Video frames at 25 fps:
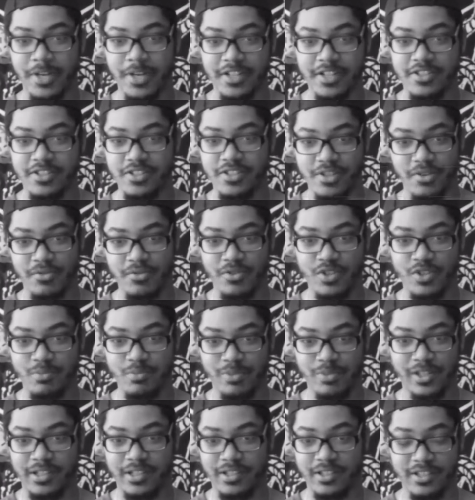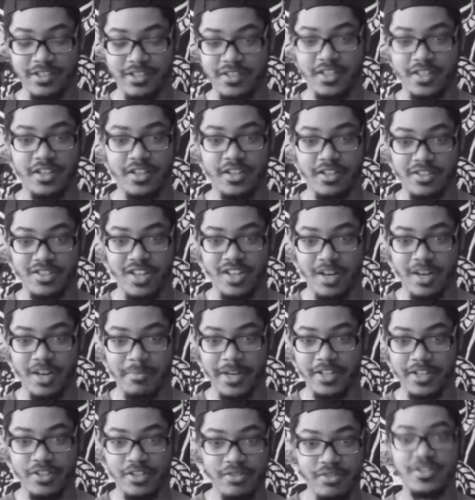my stoners playlist the next
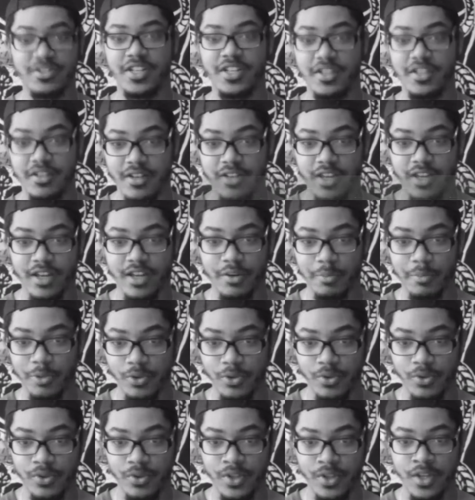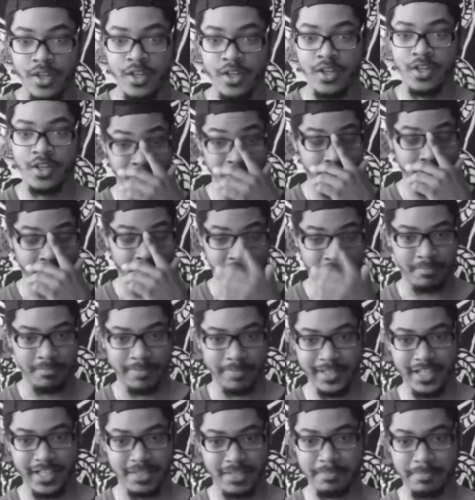time I do take an edible.
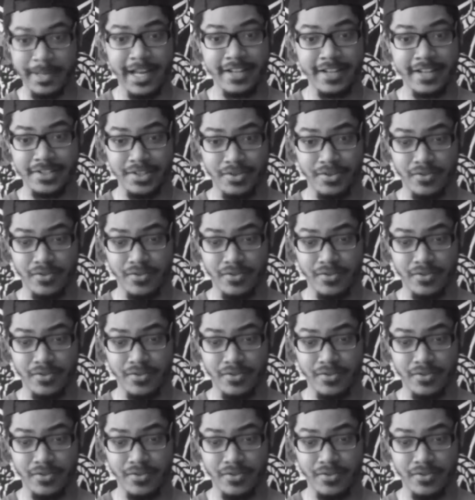And plus, Past